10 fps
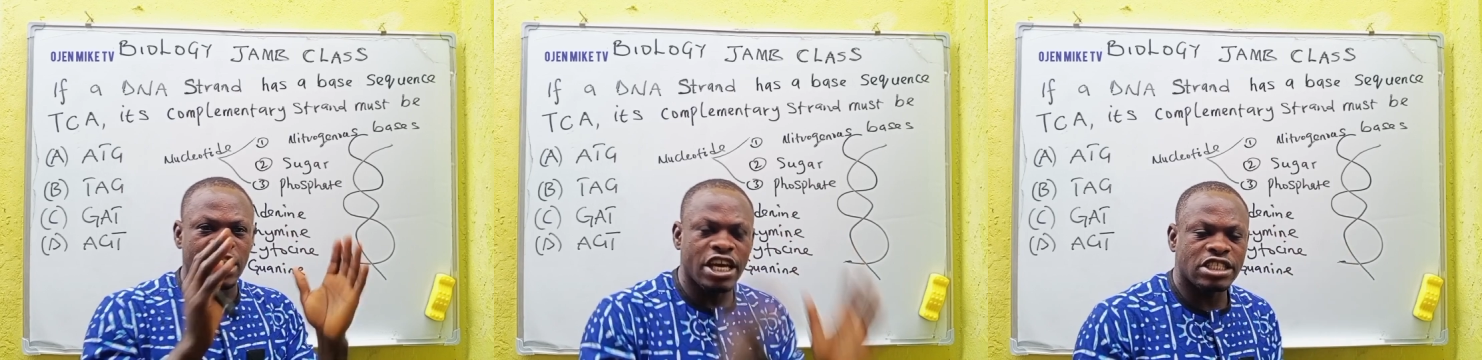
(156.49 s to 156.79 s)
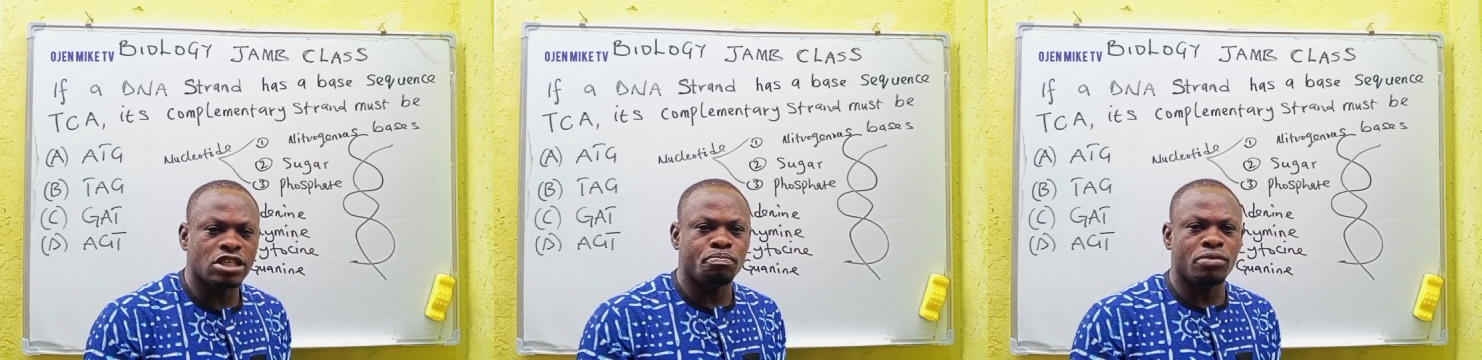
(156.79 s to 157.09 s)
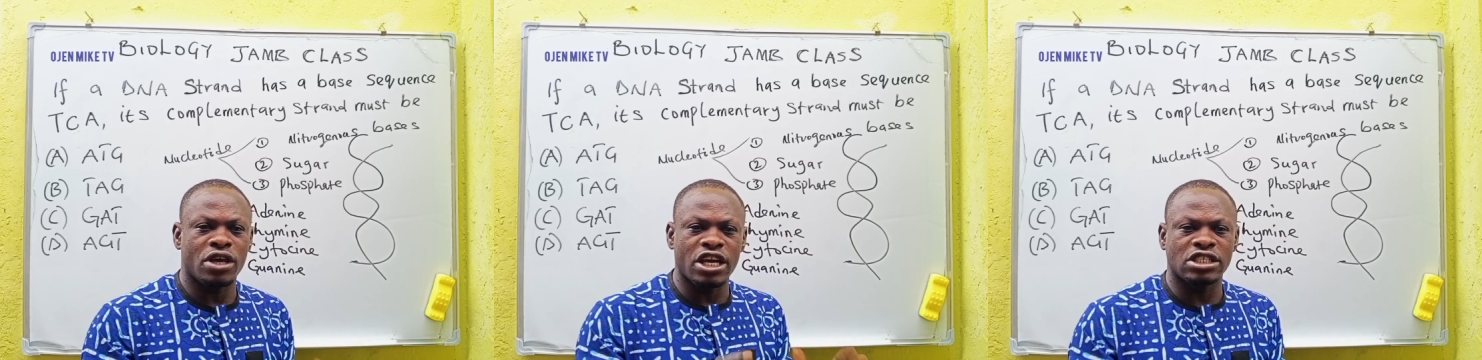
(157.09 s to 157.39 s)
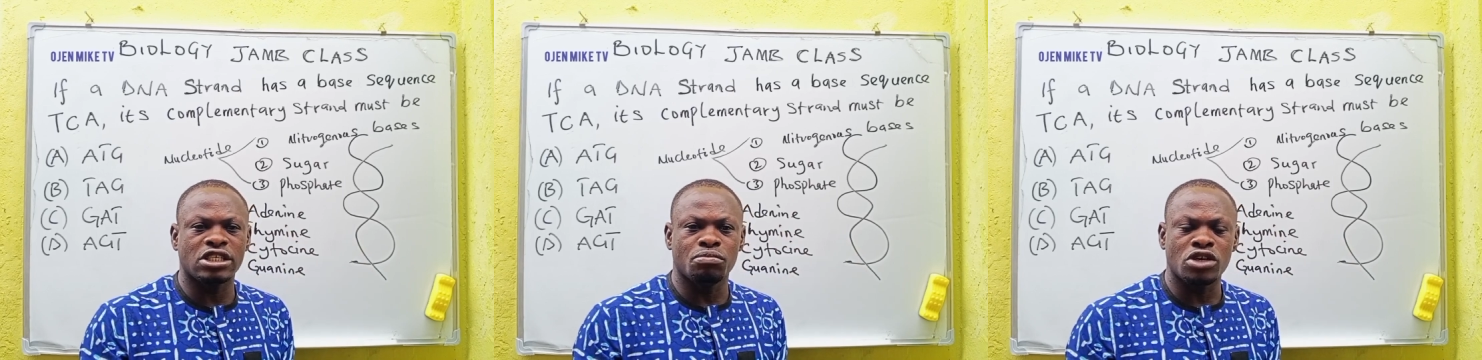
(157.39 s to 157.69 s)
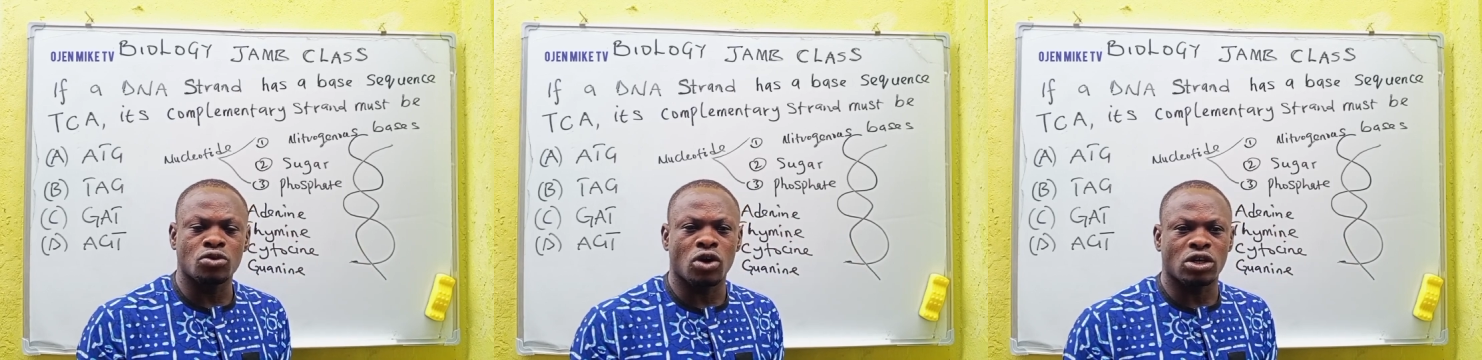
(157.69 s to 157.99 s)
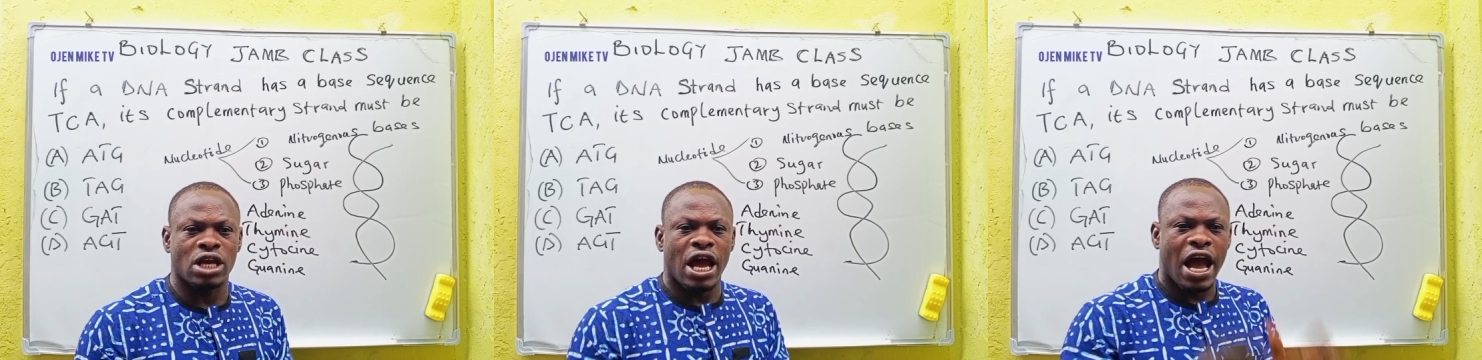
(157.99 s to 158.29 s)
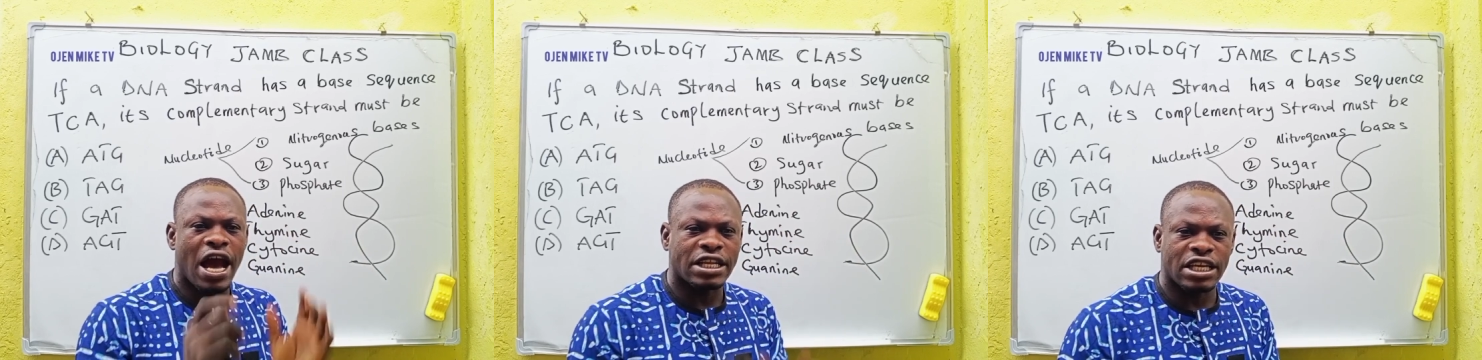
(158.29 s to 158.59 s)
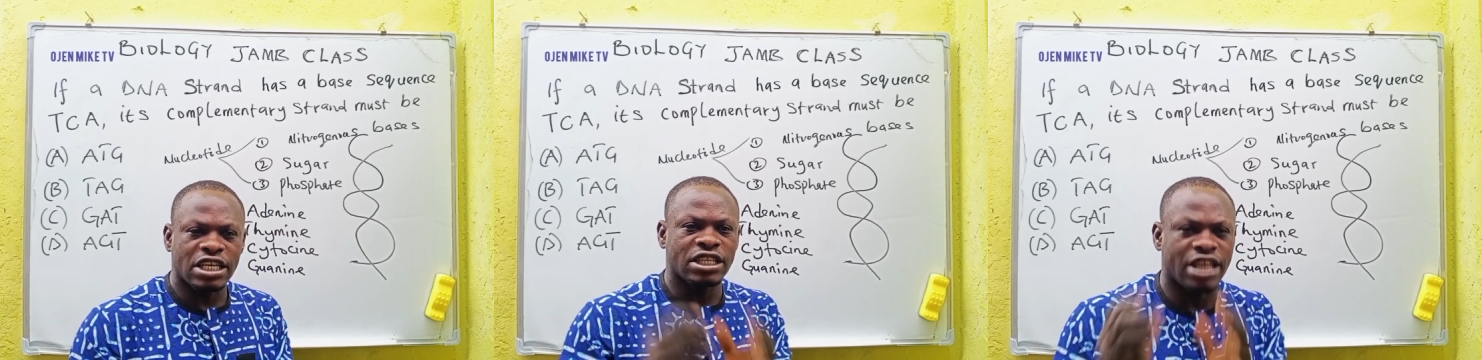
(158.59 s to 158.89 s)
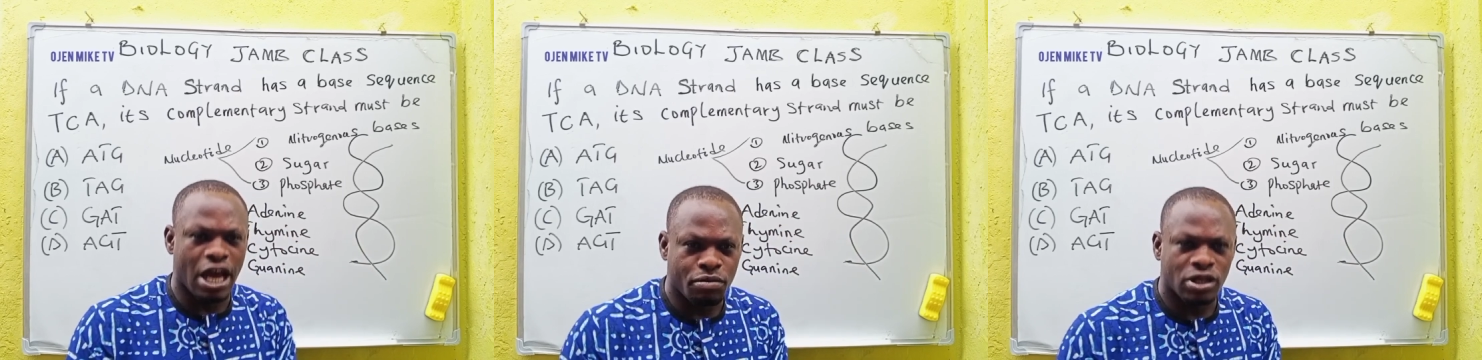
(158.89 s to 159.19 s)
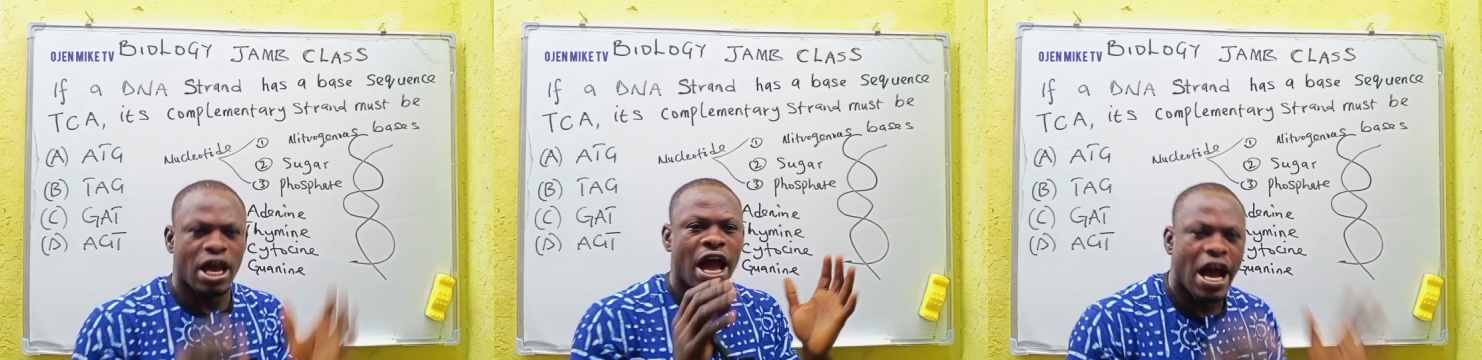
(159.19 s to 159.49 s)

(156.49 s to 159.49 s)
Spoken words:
AT means what? Adenine, thymine.